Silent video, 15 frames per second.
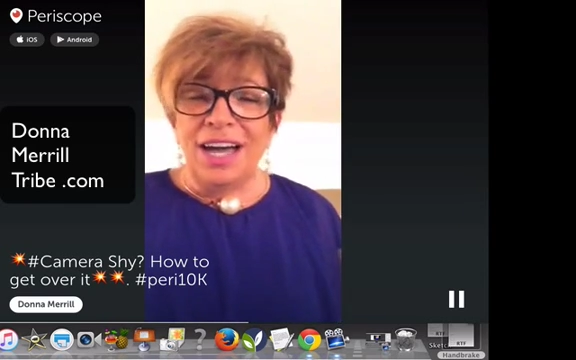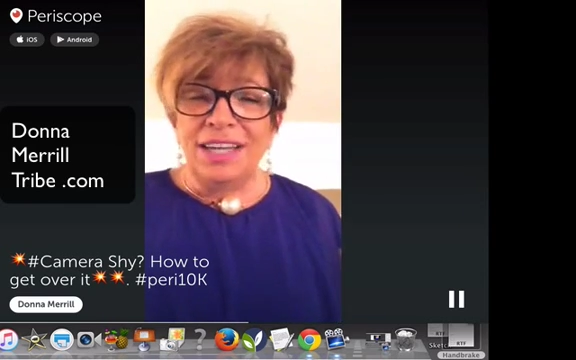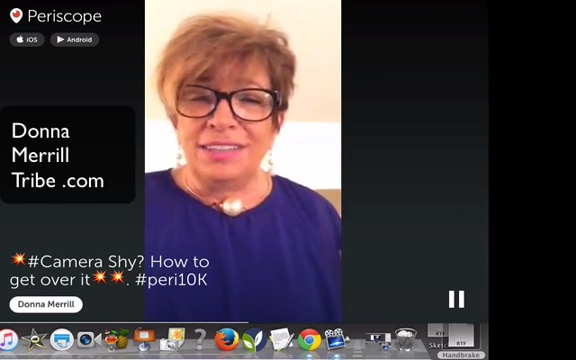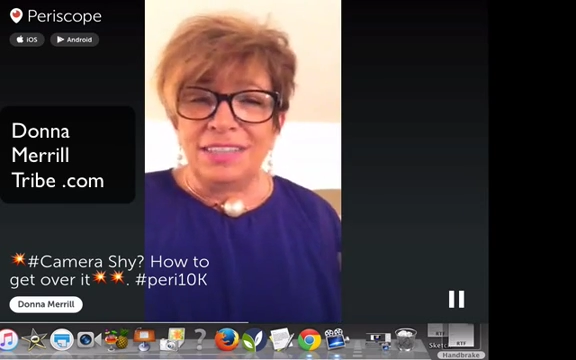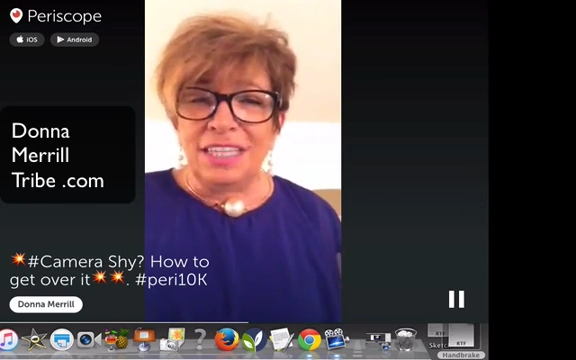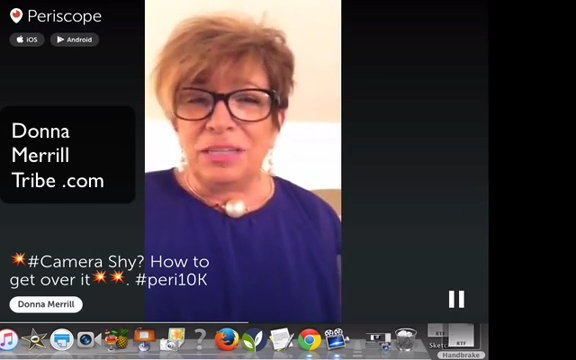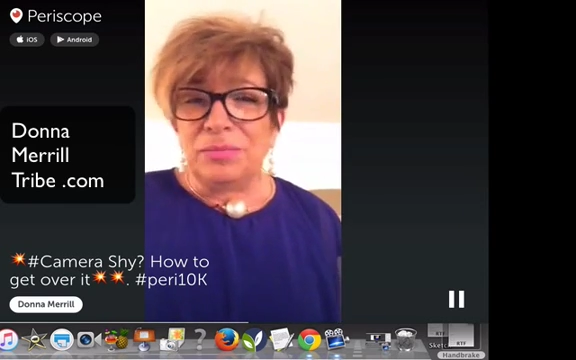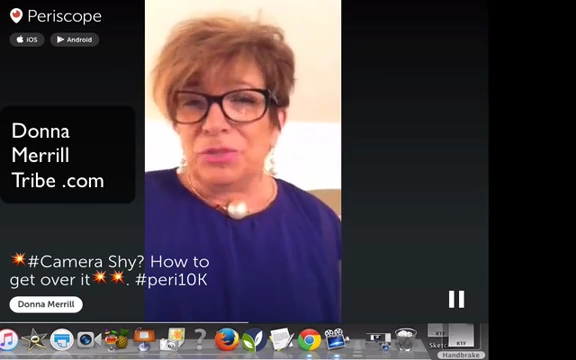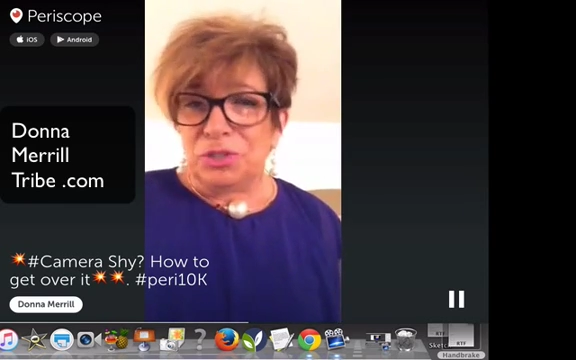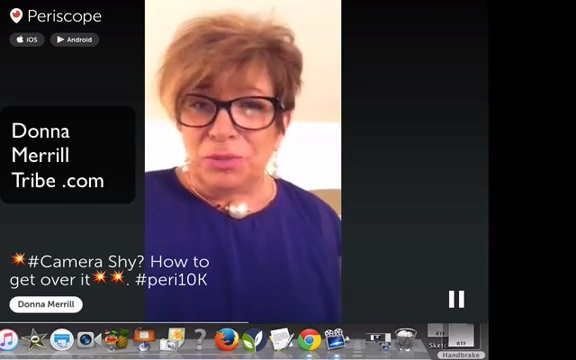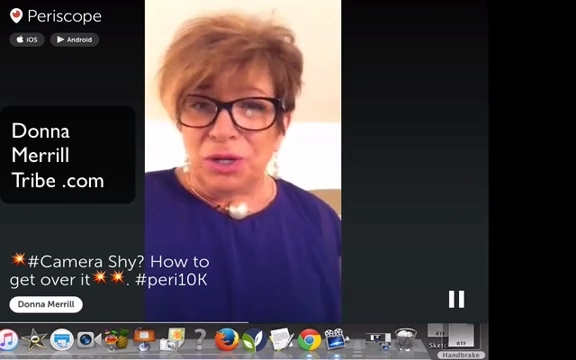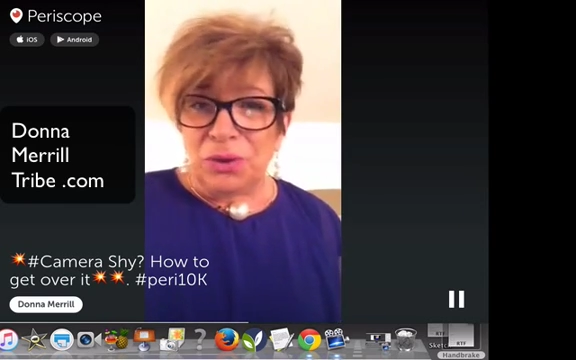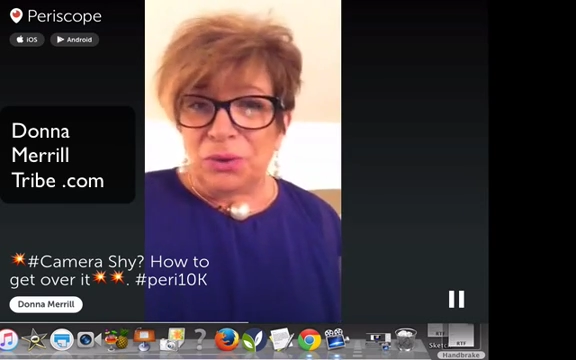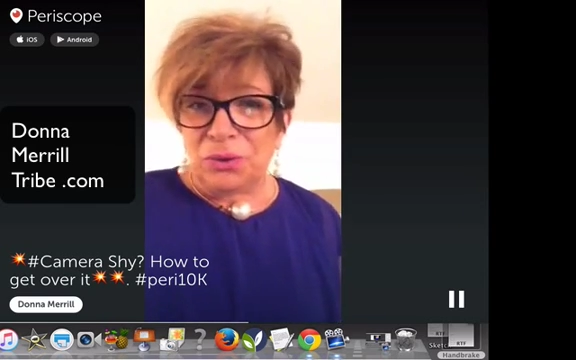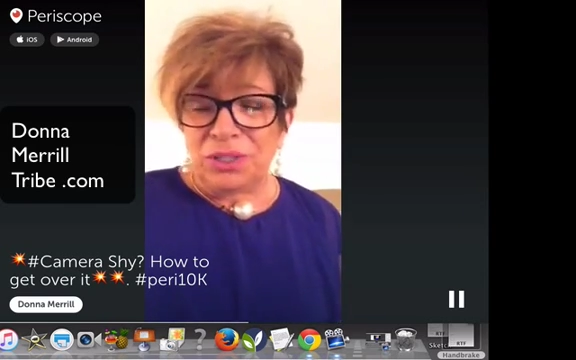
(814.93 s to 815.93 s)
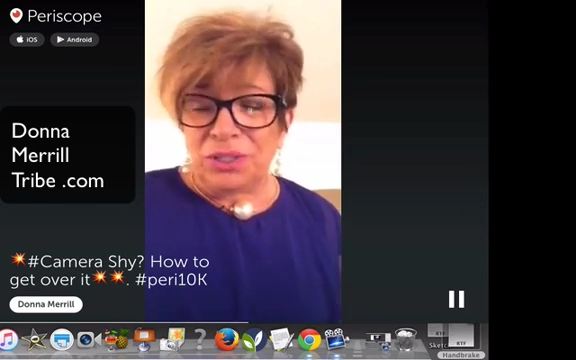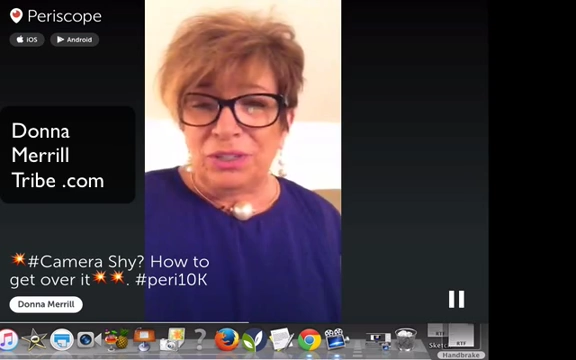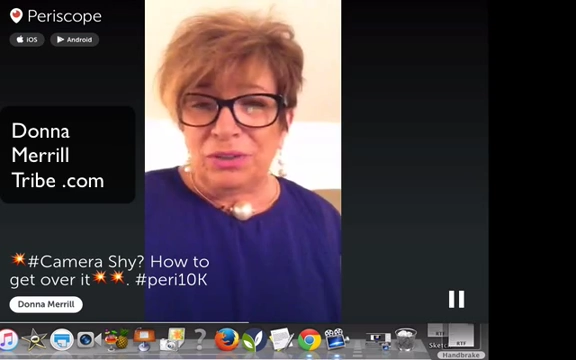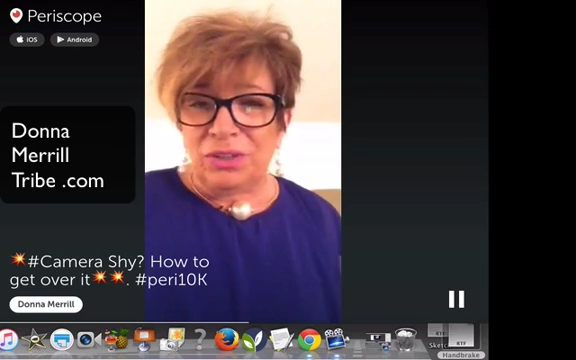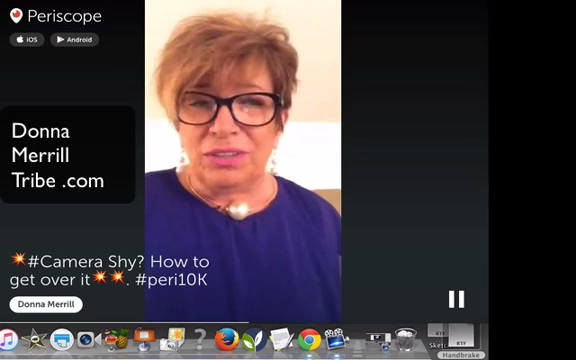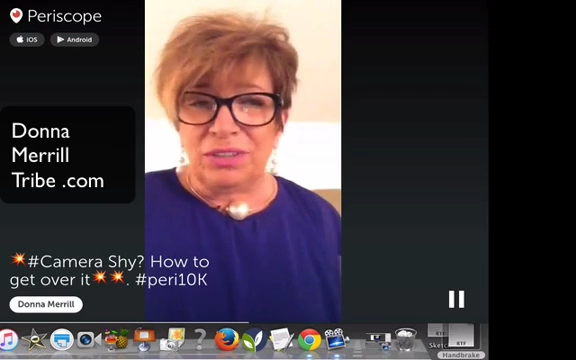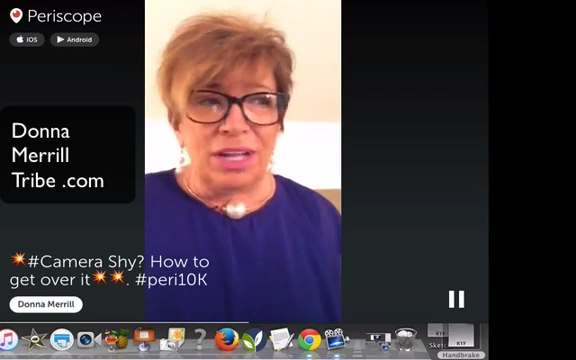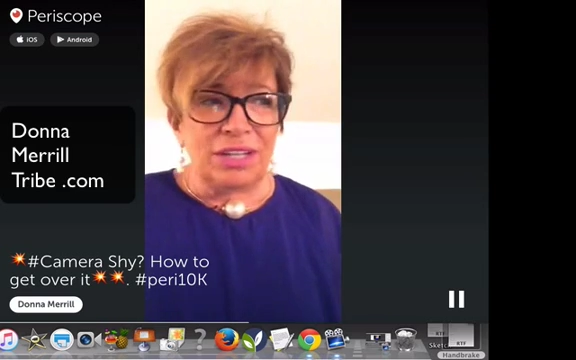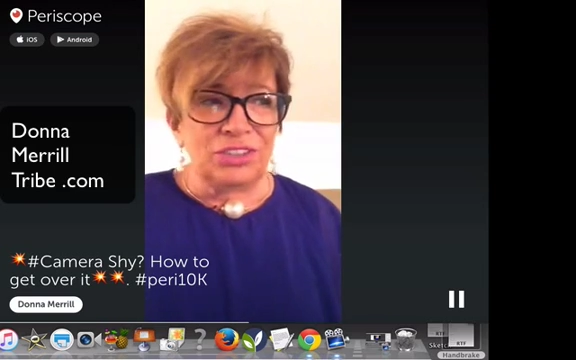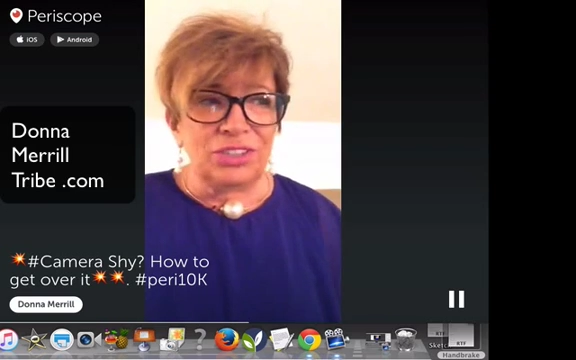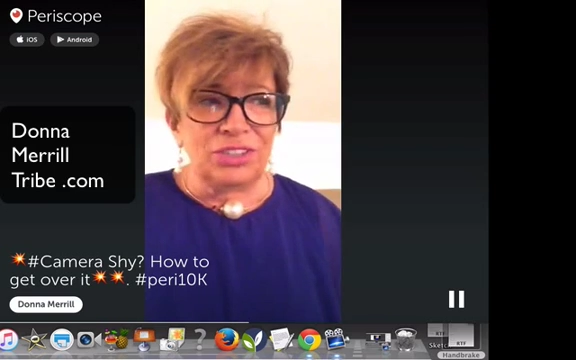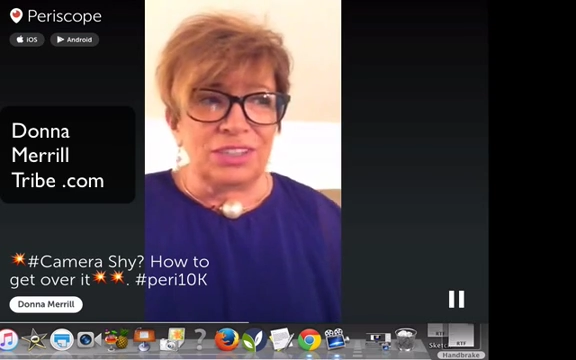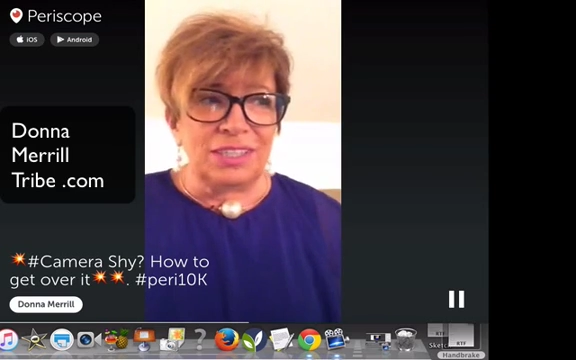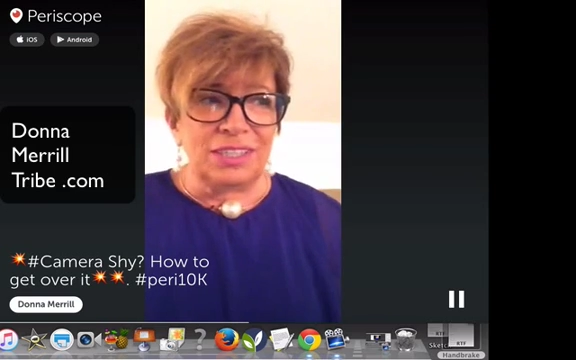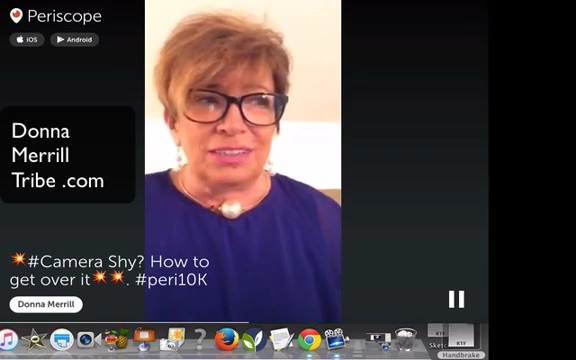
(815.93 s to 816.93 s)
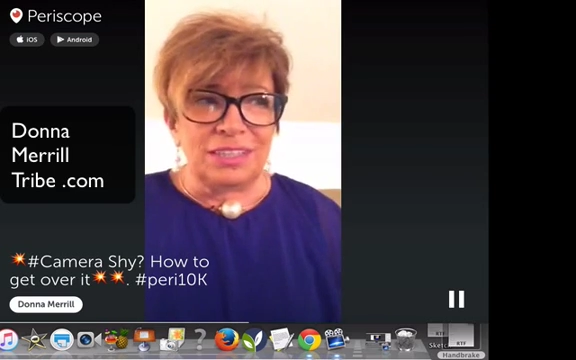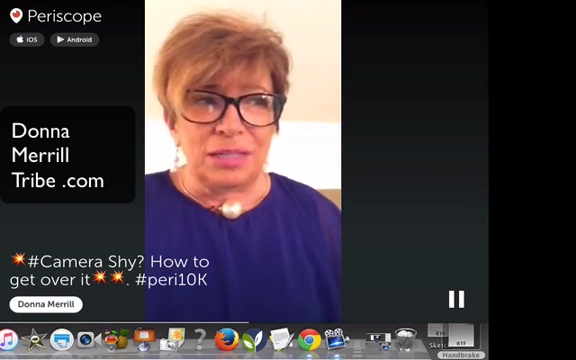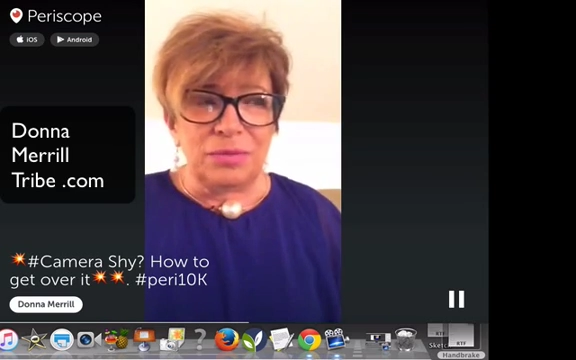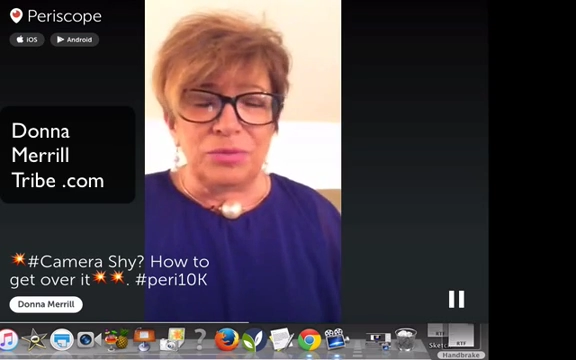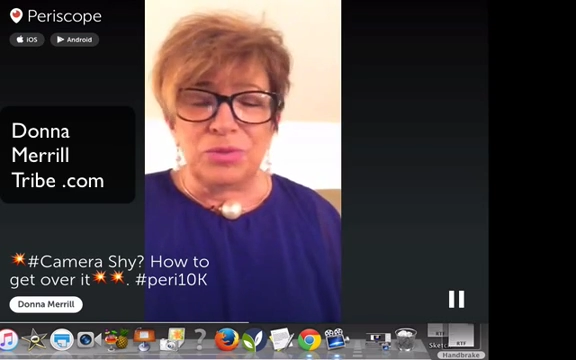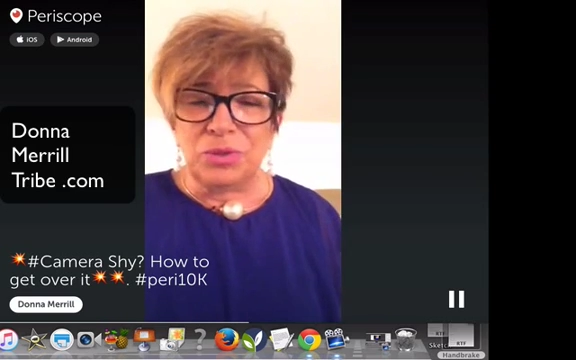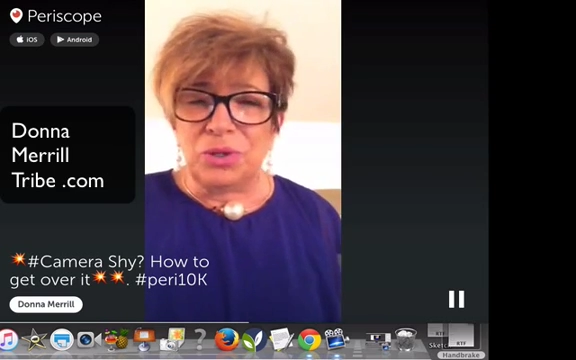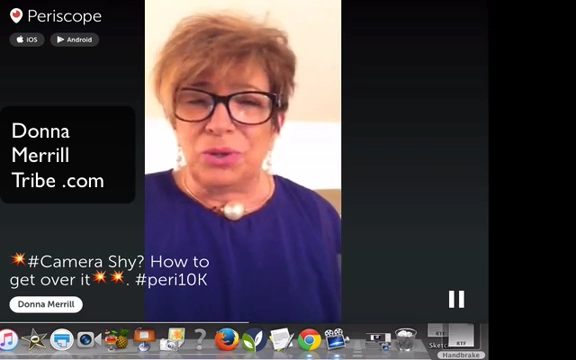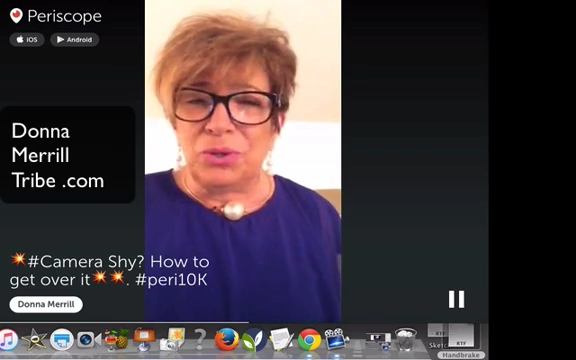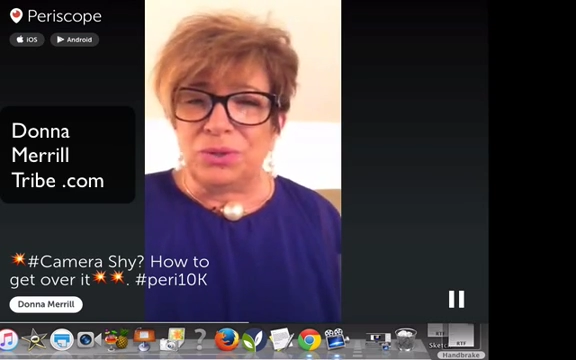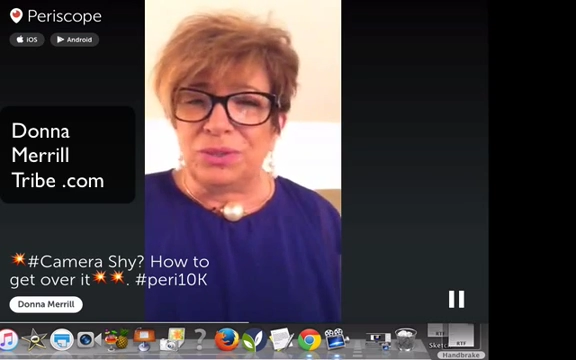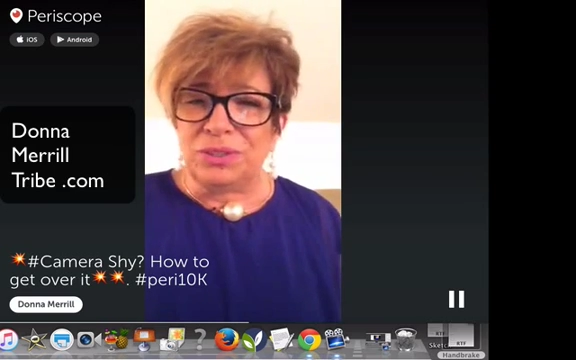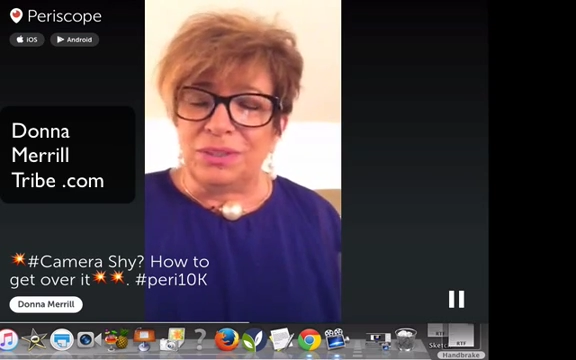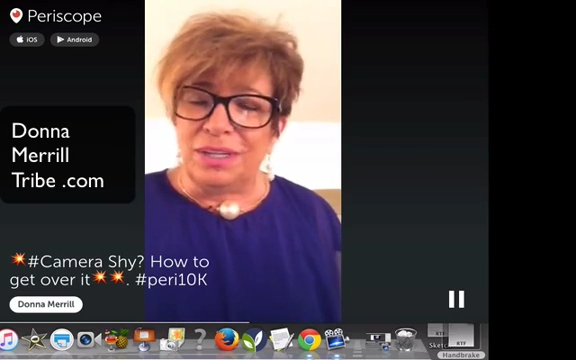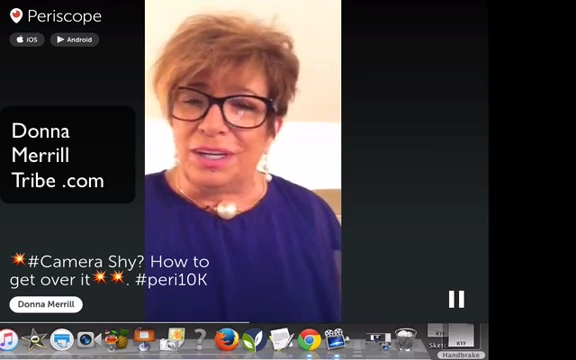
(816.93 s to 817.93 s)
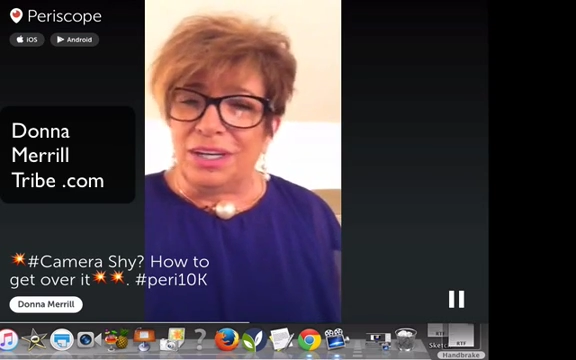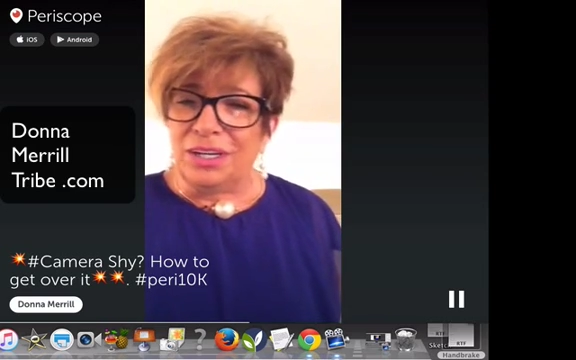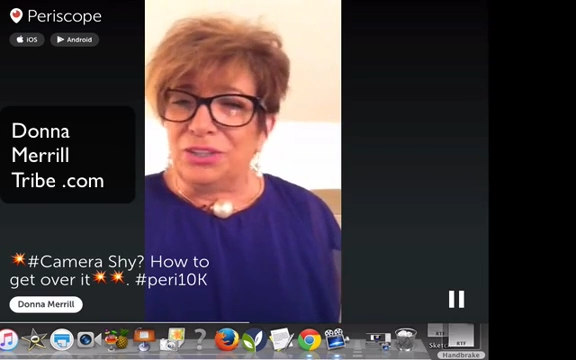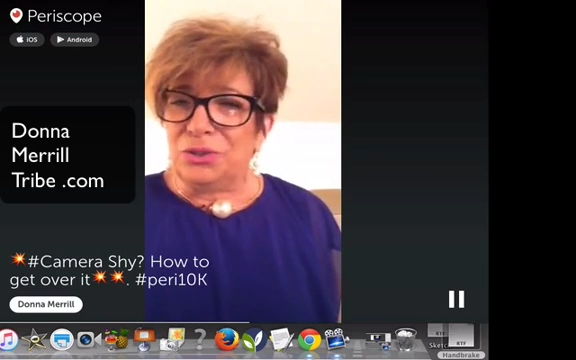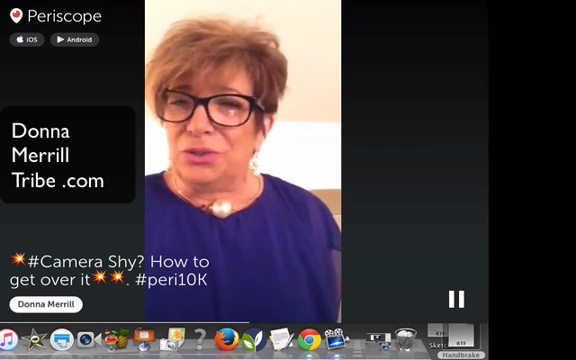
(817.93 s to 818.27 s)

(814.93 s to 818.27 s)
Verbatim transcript: I send them to my old, you know, I'll, I'll just like send them to an old uh,